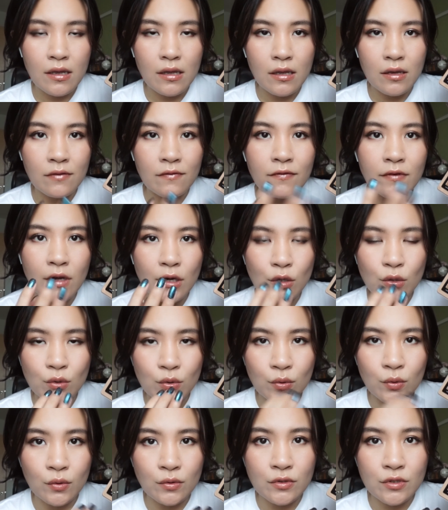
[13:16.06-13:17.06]
a very
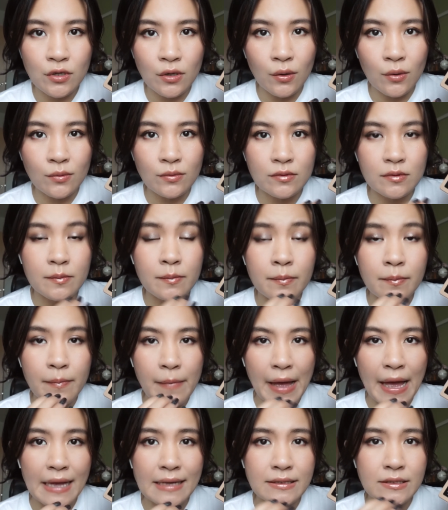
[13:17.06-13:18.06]
cool toned
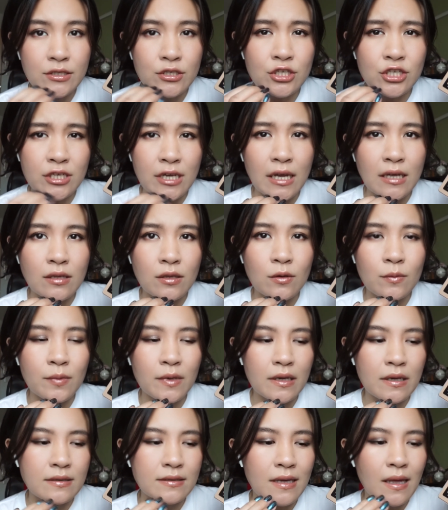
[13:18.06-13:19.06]
matte shadow,
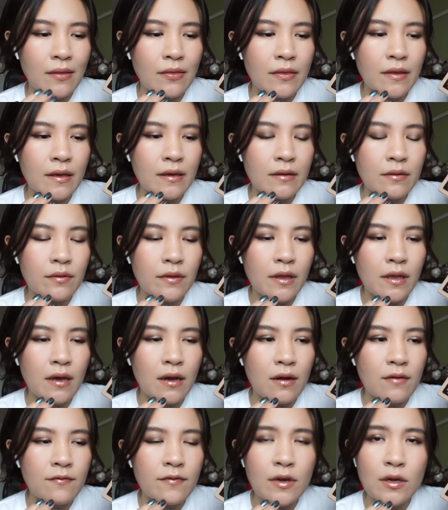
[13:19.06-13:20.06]
because I think they
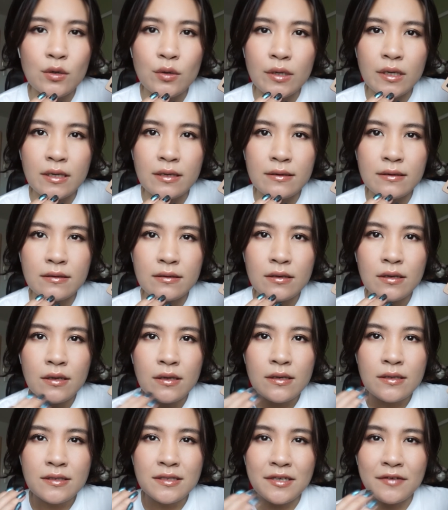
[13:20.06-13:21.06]
are very
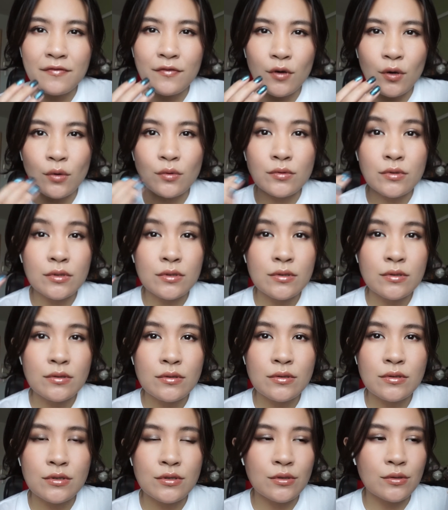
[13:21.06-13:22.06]
difficult
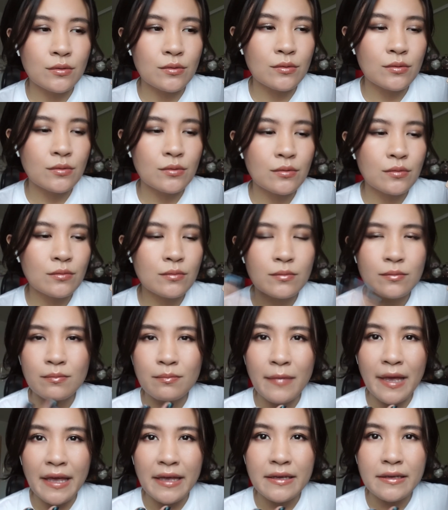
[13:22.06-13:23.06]
to
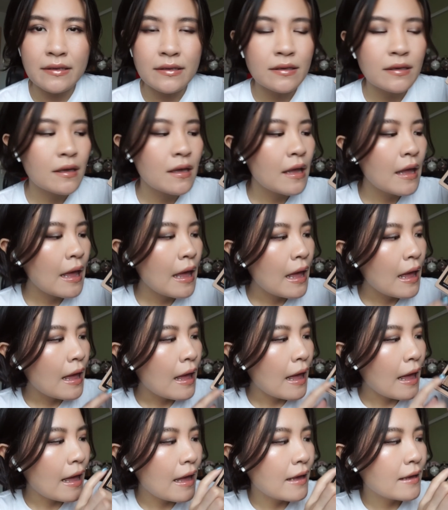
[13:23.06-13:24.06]
make.
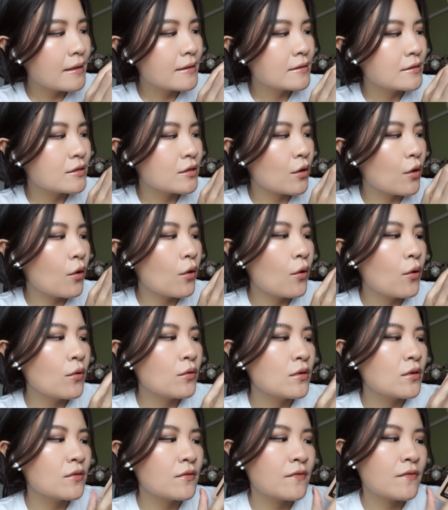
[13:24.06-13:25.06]
And
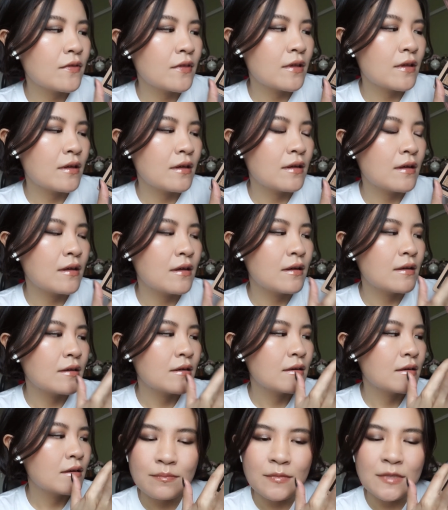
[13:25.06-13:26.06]
all of the
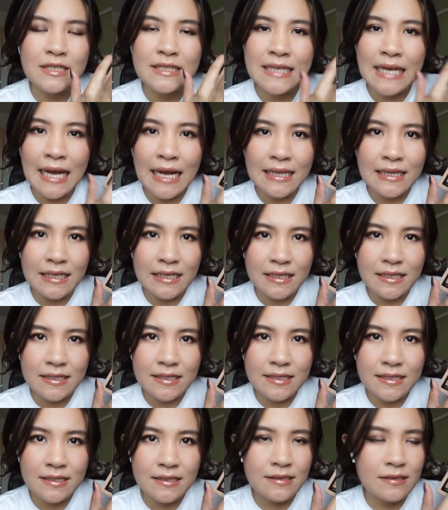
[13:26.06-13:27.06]

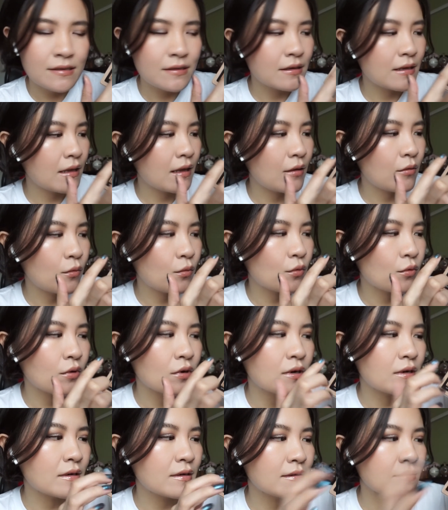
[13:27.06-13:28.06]
metallics
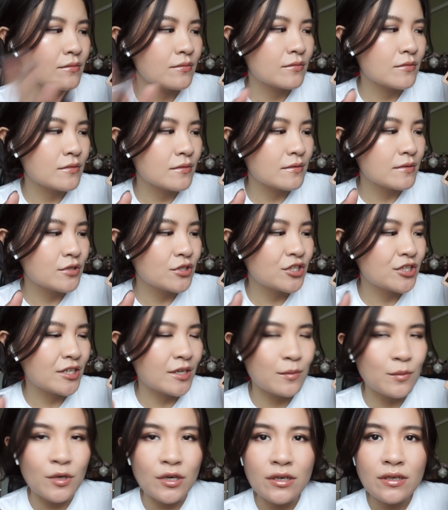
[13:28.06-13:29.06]
or
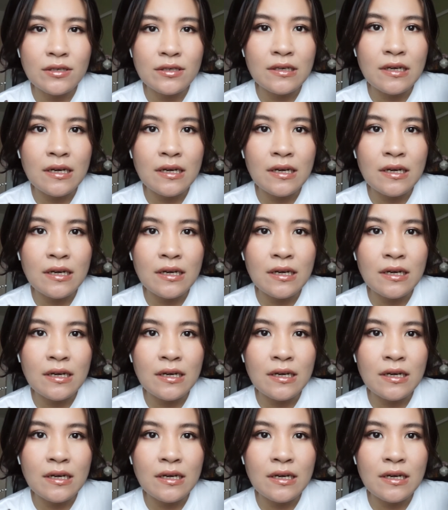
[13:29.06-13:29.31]
shimmer,